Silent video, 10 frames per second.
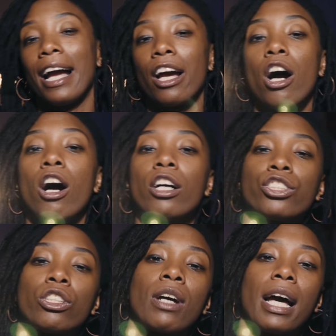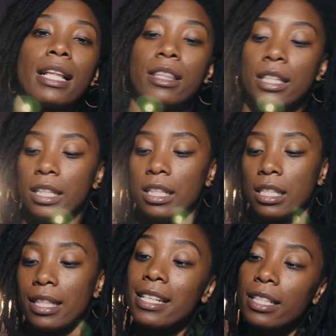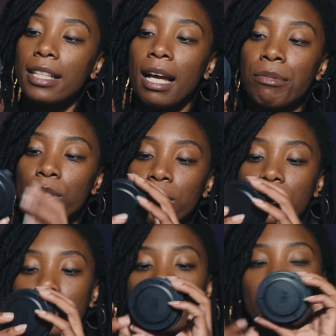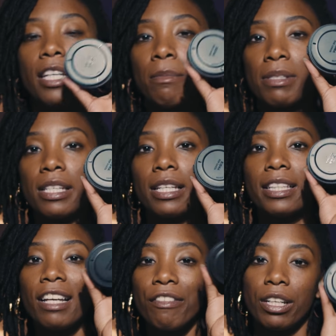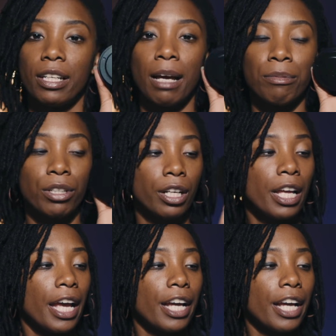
I also got this adapter, which is the MC11 adapter.